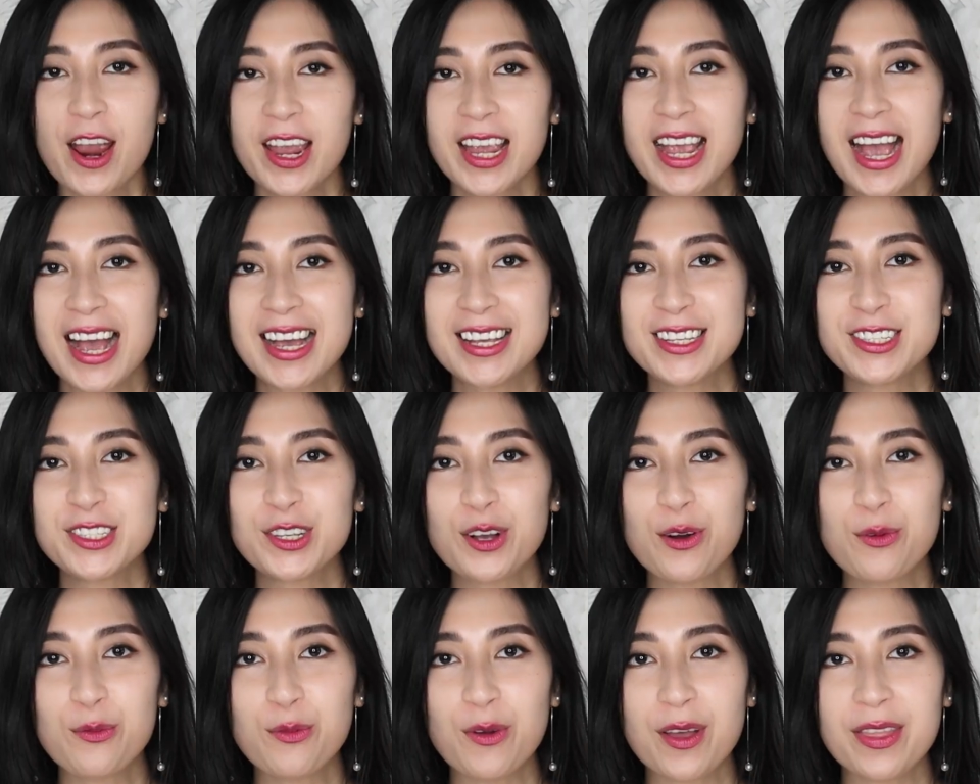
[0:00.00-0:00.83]
All right guys,
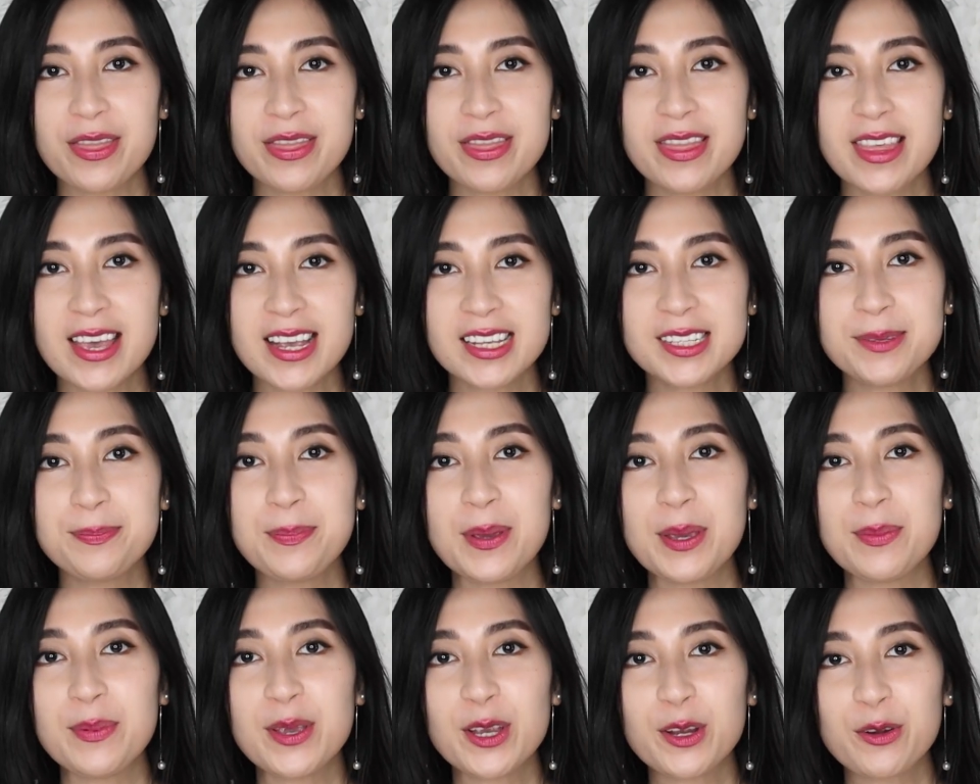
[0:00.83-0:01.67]
so with this
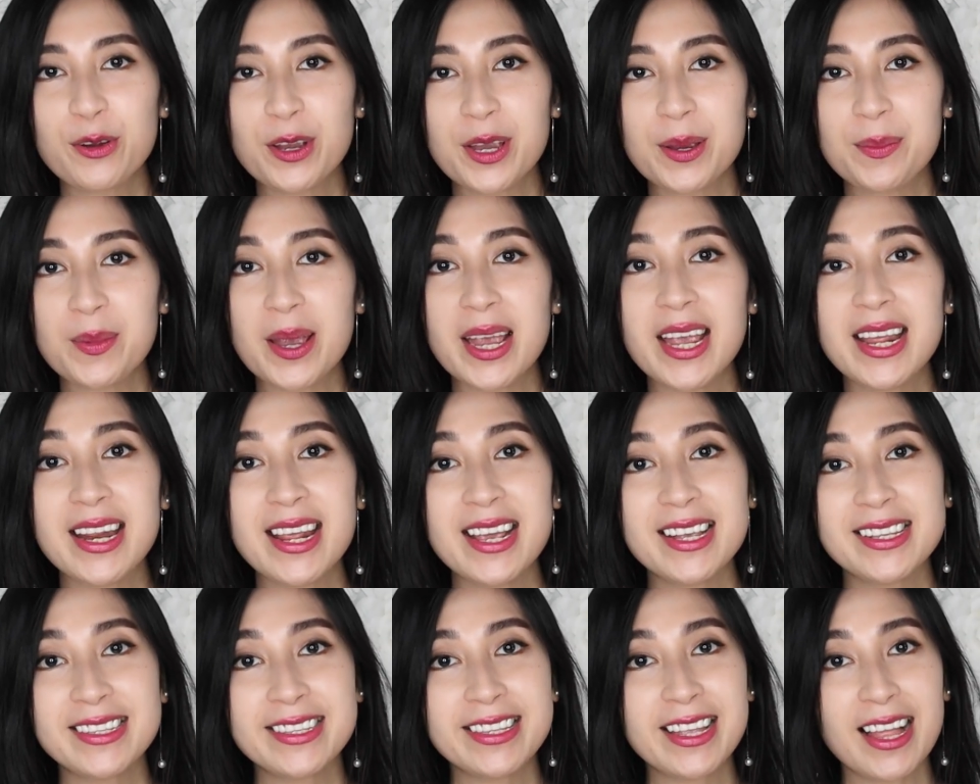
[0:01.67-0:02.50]
BB cream, it
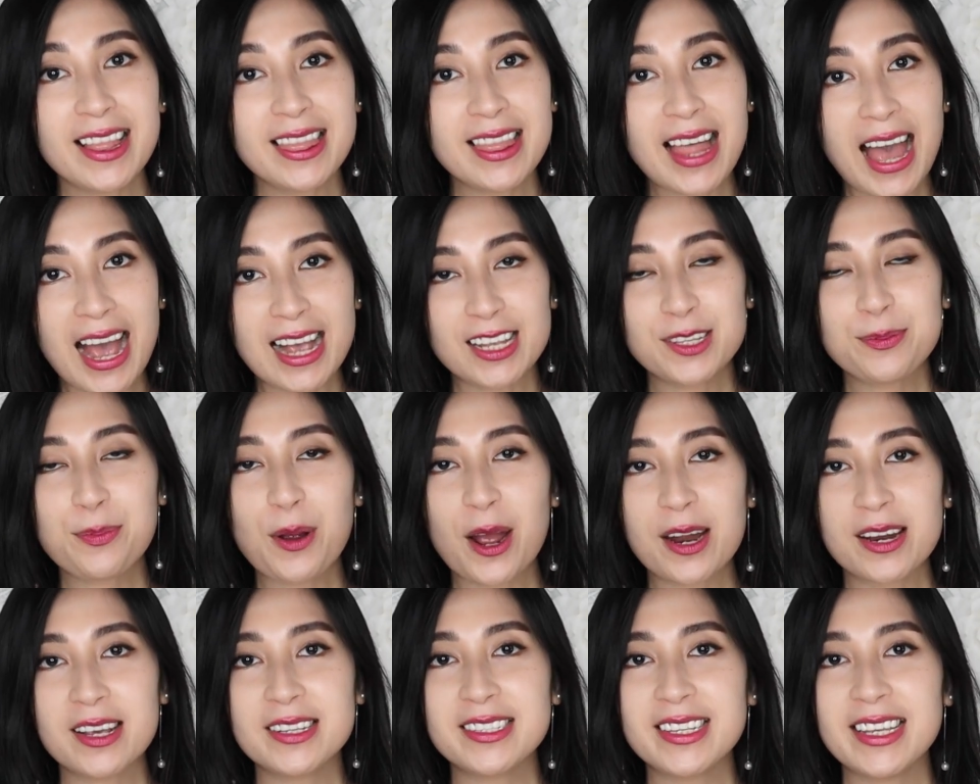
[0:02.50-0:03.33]
is the last
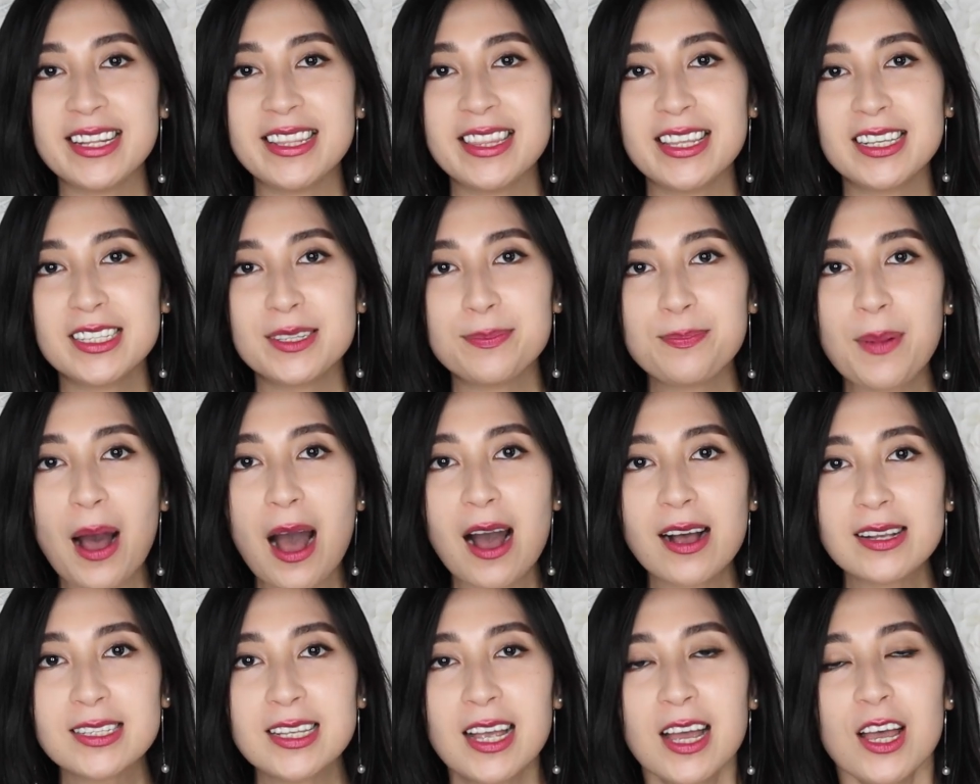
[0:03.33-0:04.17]
product in this
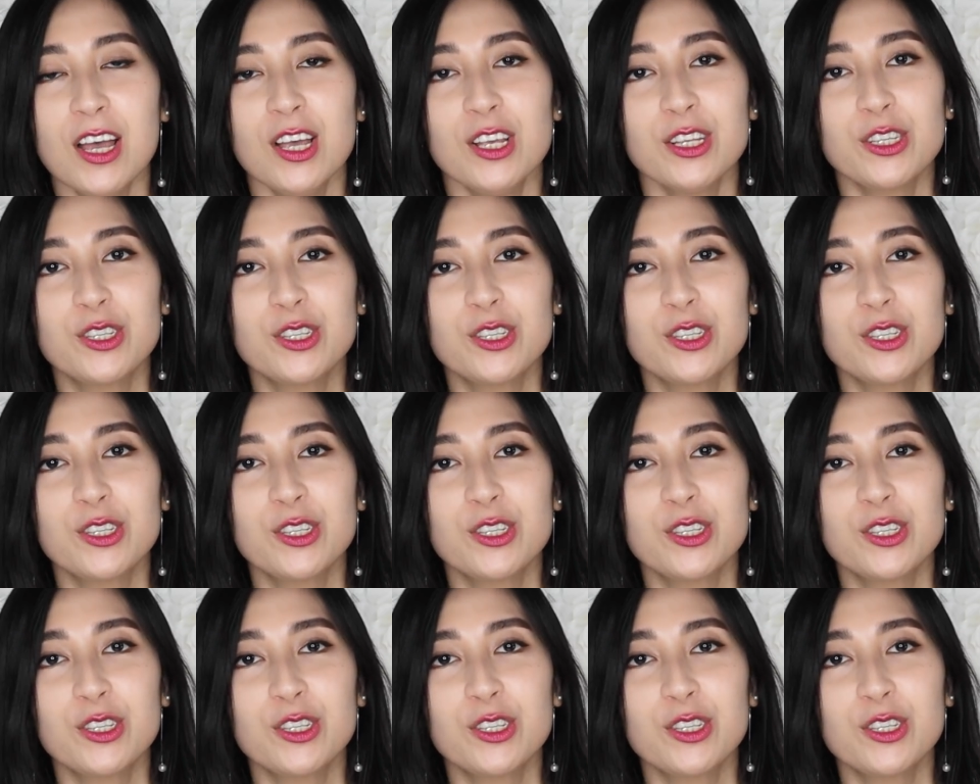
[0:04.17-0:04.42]
box.